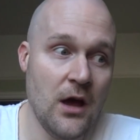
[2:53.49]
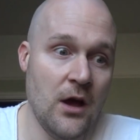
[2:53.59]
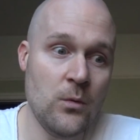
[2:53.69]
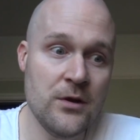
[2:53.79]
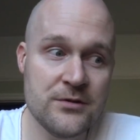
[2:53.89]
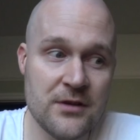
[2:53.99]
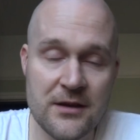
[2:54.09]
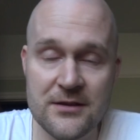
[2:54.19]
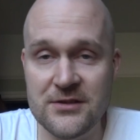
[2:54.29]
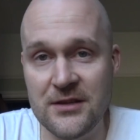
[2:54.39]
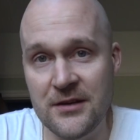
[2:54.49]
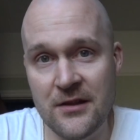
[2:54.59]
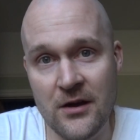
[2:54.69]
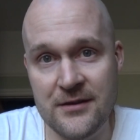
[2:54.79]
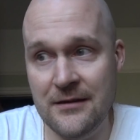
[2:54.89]
Uh, we also considered
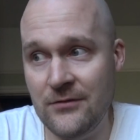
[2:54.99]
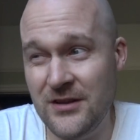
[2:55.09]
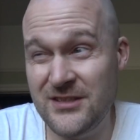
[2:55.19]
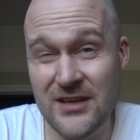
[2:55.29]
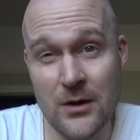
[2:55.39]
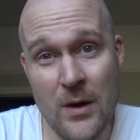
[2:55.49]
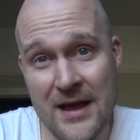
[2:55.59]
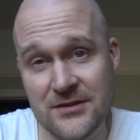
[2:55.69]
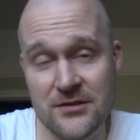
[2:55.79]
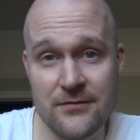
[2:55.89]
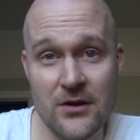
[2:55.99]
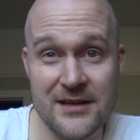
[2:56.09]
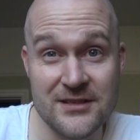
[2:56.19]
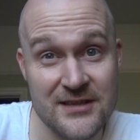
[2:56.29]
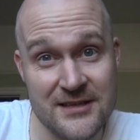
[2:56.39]
the idea of like silhouettes of
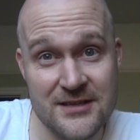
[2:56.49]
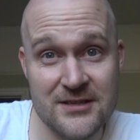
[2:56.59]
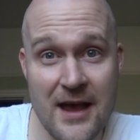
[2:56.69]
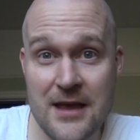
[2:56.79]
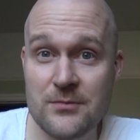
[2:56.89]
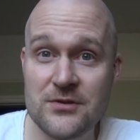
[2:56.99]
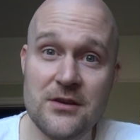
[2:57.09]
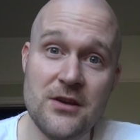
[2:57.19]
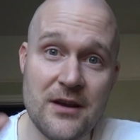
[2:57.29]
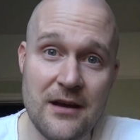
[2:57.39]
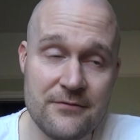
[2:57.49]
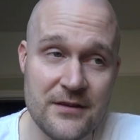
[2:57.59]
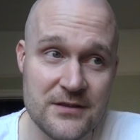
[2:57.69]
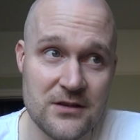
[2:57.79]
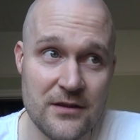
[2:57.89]
like a cityscape, so you could have
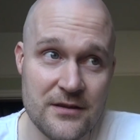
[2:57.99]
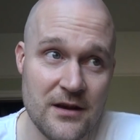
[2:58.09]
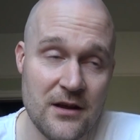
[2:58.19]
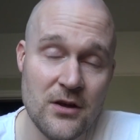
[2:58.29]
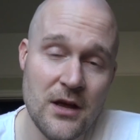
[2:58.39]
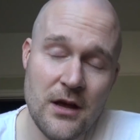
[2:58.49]
things like you know,